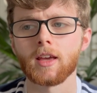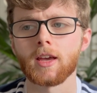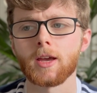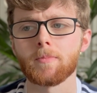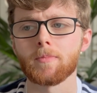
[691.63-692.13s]

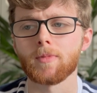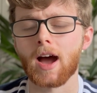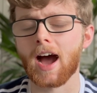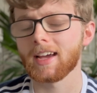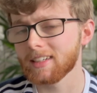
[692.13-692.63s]
I
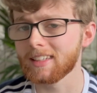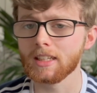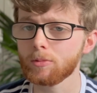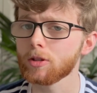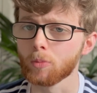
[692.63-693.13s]

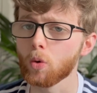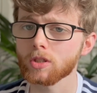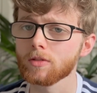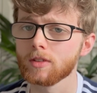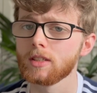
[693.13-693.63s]
agree with
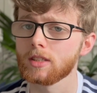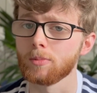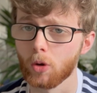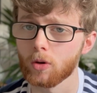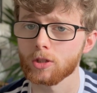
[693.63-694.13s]
most of these, to
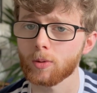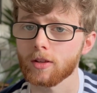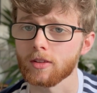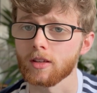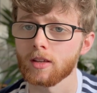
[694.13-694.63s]
be honest
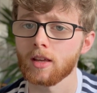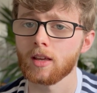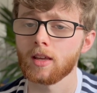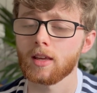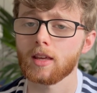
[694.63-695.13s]
with you.
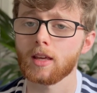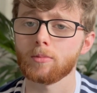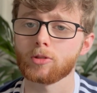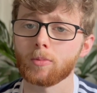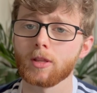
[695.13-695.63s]

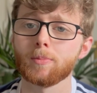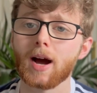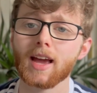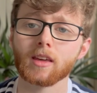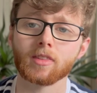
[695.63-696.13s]
Some of the
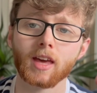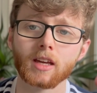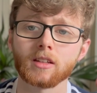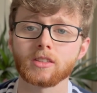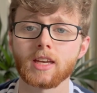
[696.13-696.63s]
back
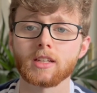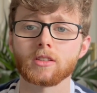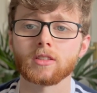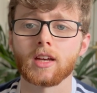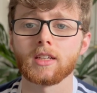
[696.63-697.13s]
thickness
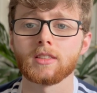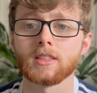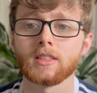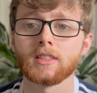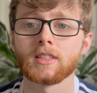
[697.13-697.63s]

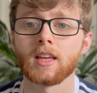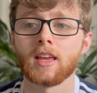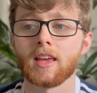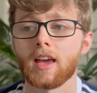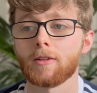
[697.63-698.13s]
exercises,
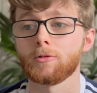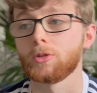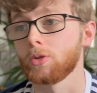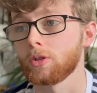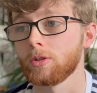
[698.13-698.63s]
if you
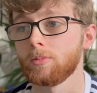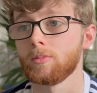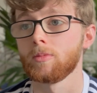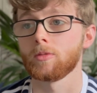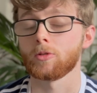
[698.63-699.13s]
took
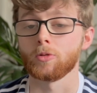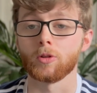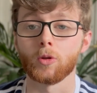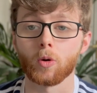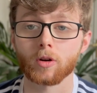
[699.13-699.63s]
them through
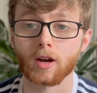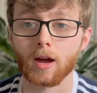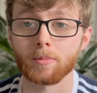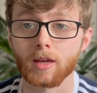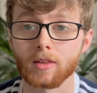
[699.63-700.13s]
the
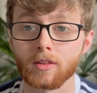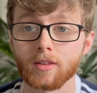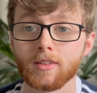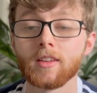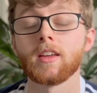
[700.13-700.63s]
DoggCrapp
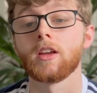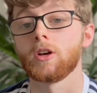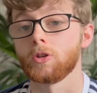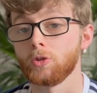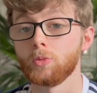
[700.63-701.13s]
method,
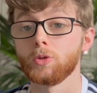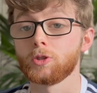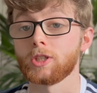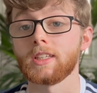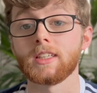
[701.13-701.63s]
you would
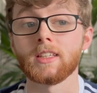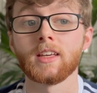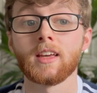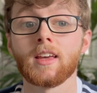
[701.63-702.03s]
see